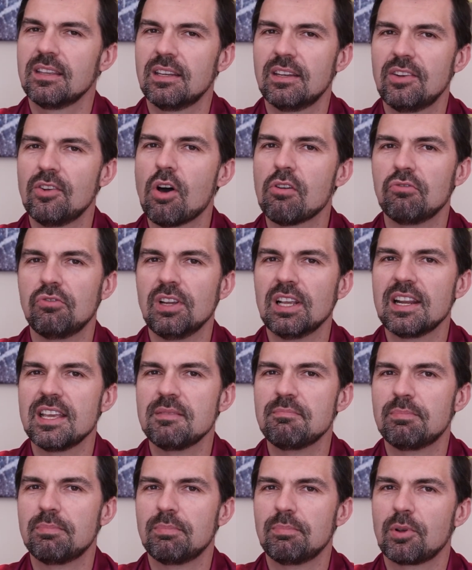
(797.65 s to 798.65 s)
not
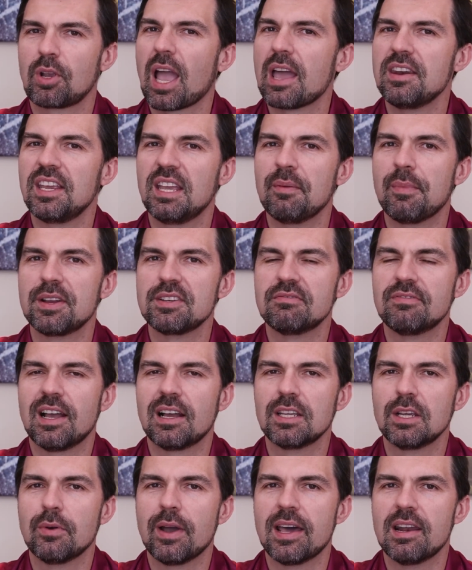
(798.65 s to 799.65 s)
really going to get much
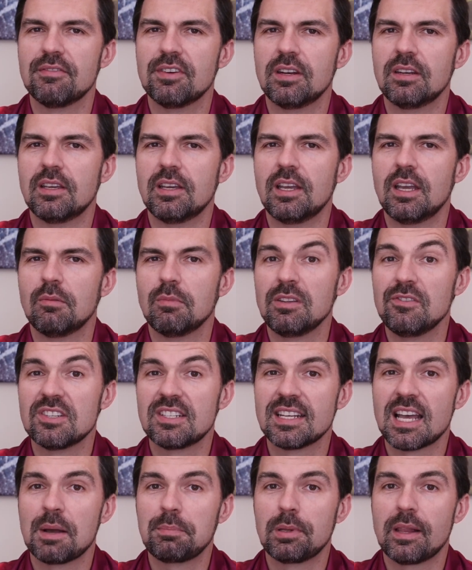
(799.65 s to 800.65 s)
value out of it. But if you
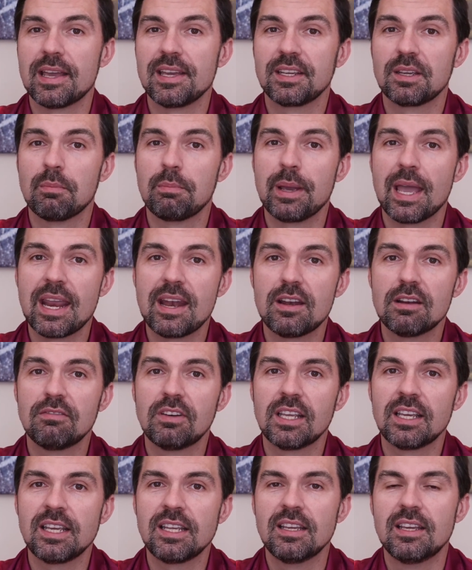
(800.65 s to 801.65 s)
start playing
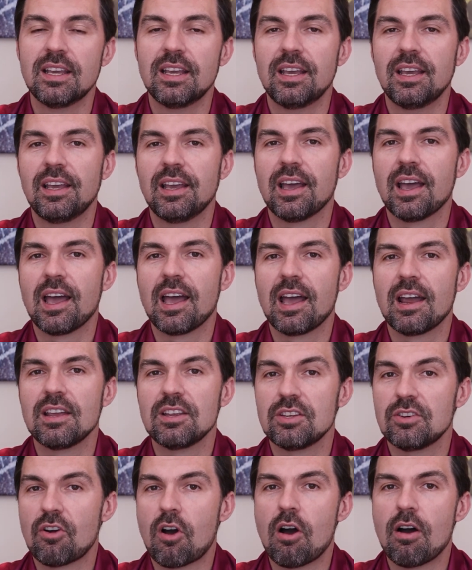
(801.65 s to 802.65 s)
competitively,
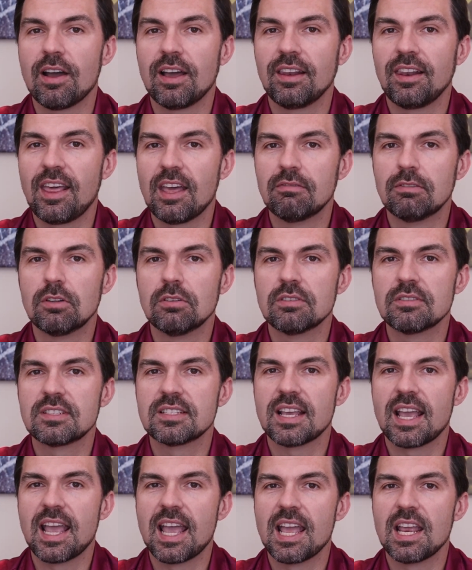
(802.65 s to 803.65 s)
your higher levels,
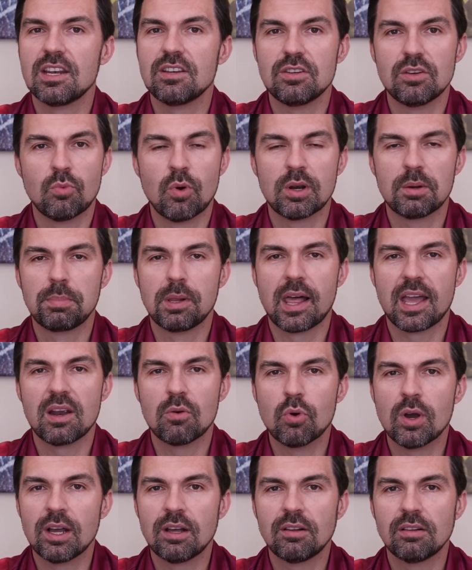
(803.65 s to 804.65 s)
and you want to play
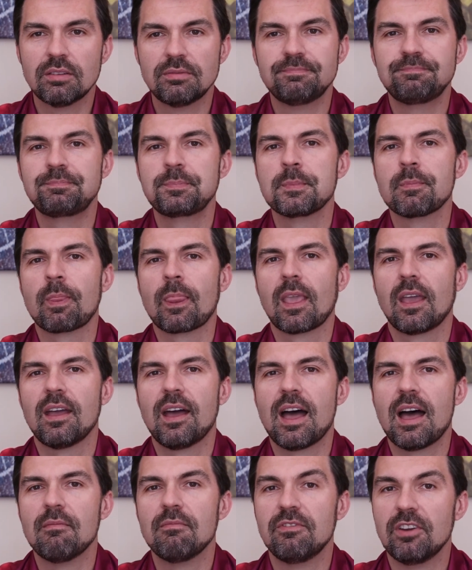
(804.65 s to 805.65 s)
well,
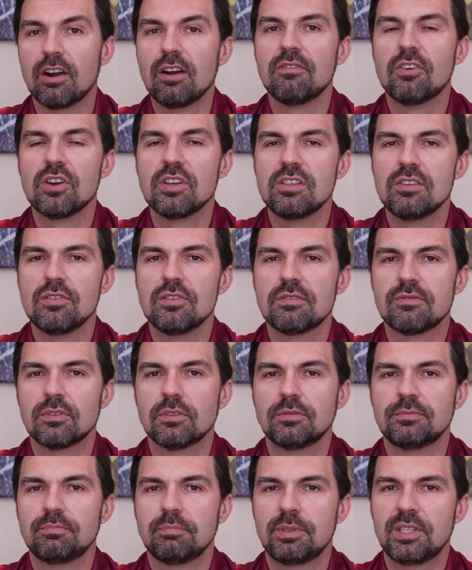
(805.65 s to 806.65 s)
very, very
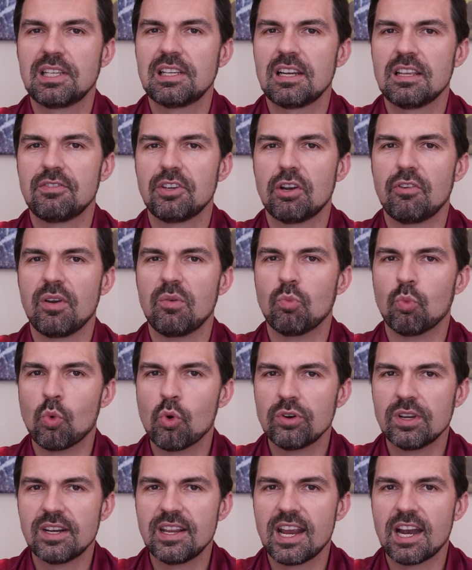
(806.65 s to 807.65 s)
useful, particularly if you're in
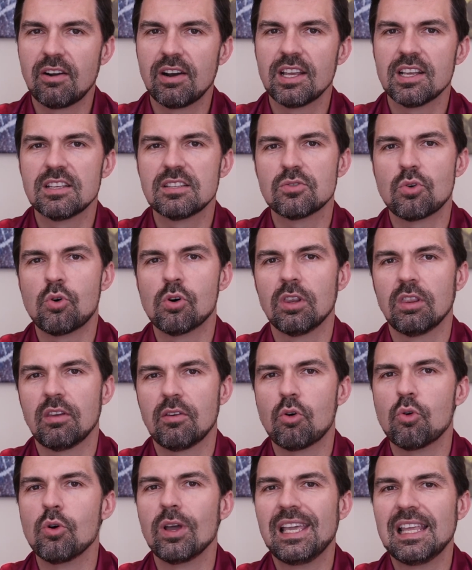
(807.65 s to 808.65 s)
wooded areas
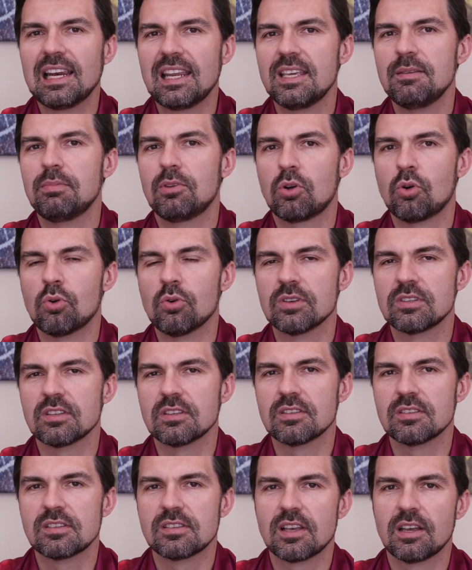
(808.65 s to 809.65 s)
or hilly
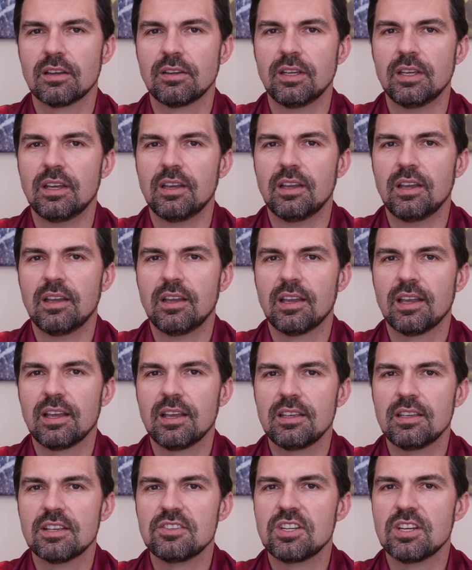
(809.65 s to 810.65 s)
courses. So
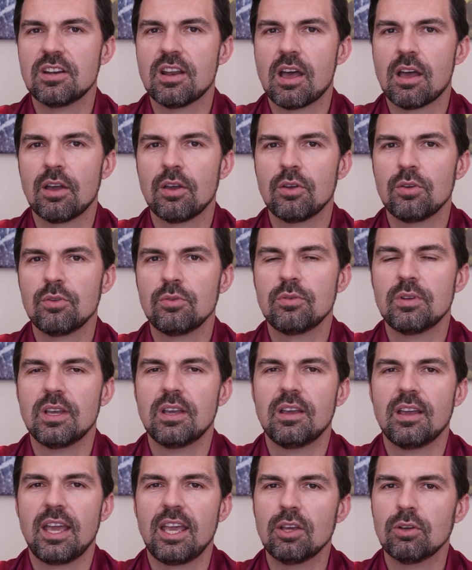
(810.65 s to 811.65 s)
as you know,
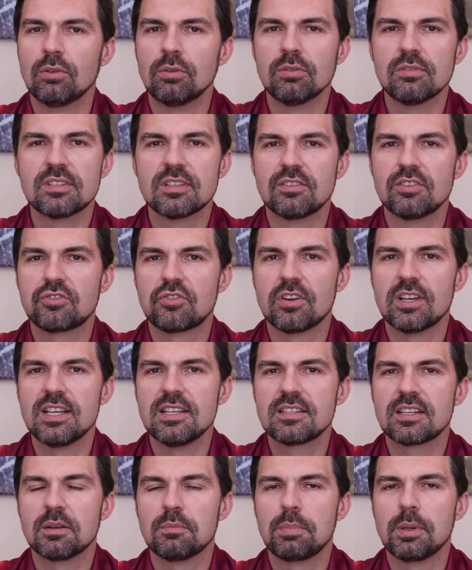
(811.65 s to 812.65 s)
hills and
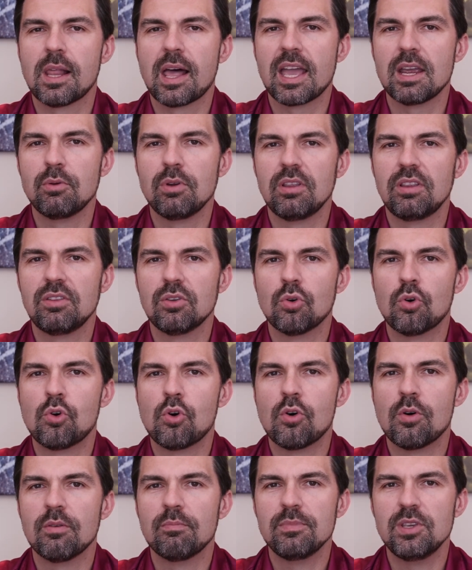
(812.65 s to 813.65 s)
trees can play with
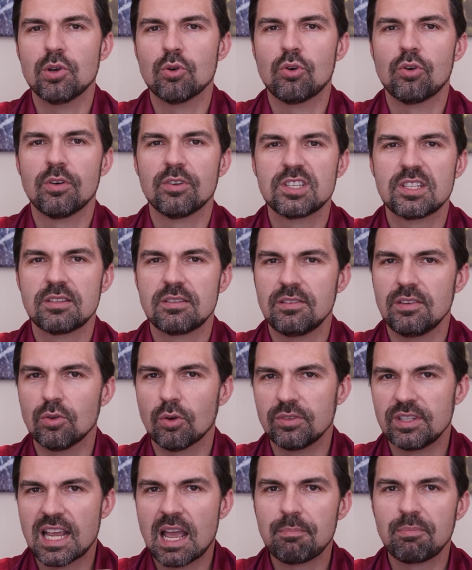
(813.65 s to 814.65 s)
your
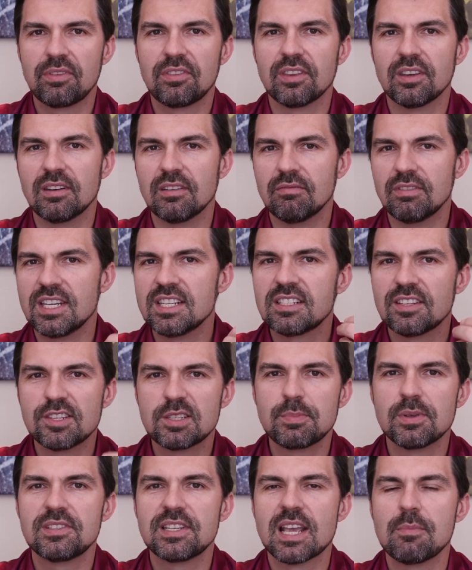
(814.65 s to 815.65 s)
depth and
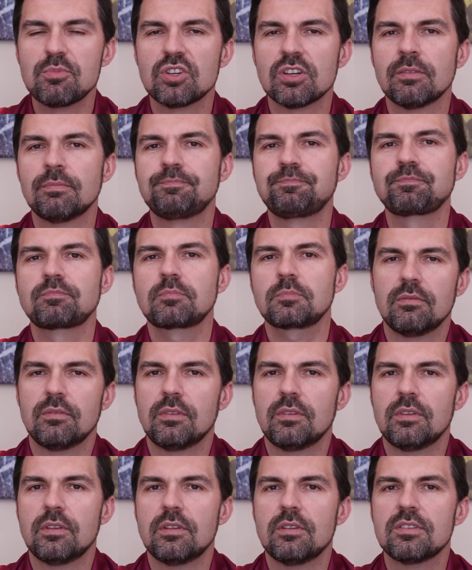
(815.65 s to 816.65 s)
distance perception,
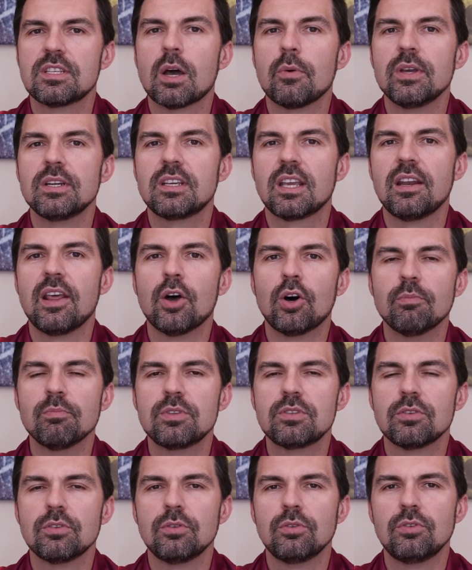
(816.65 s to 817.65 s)
so it can
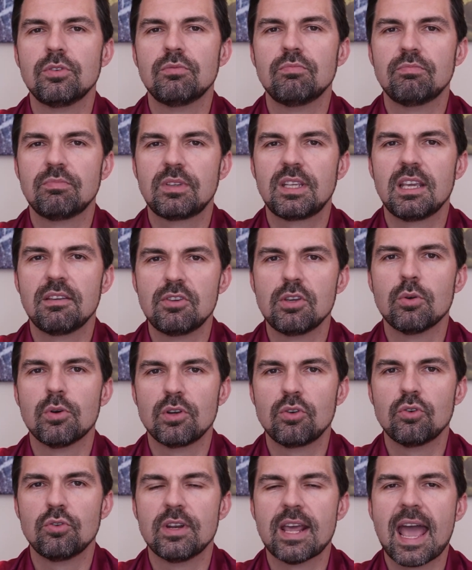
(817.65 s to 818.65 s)
help to give you a
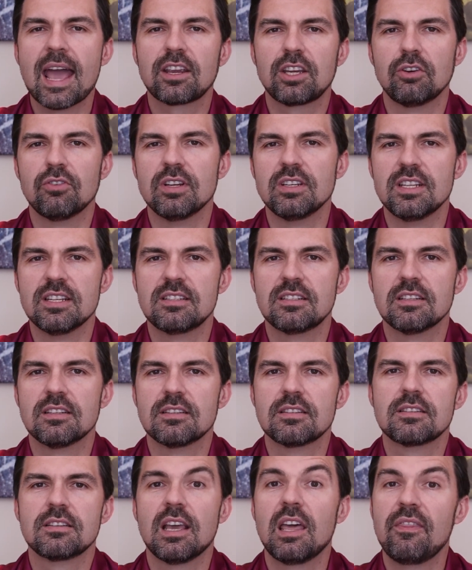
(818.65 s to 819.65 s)
good accurate
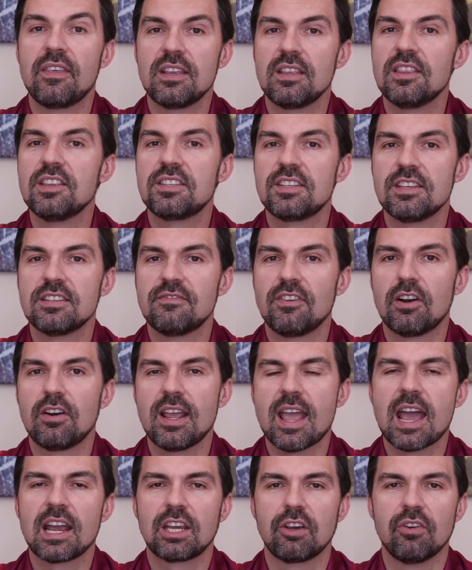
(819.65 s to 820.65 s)
distance. And this is
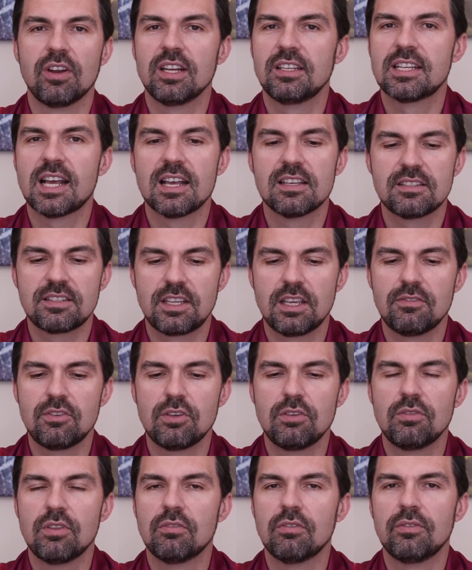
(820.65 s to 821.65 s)
very accurate. It does give
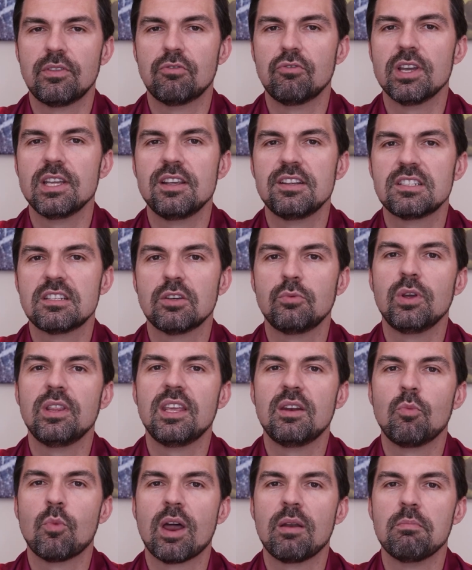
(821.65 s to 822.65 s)
you the readings to
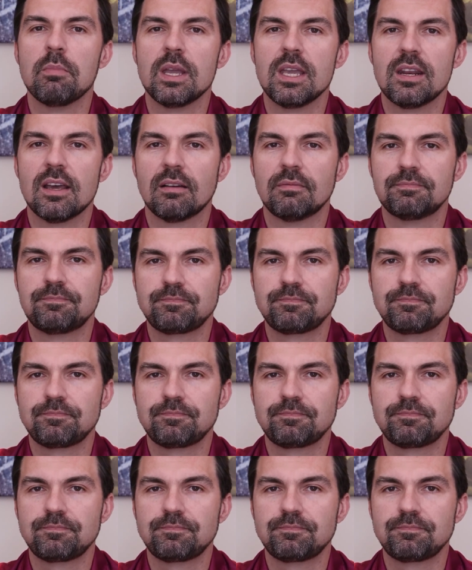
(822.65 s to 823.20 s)
within 1 meter.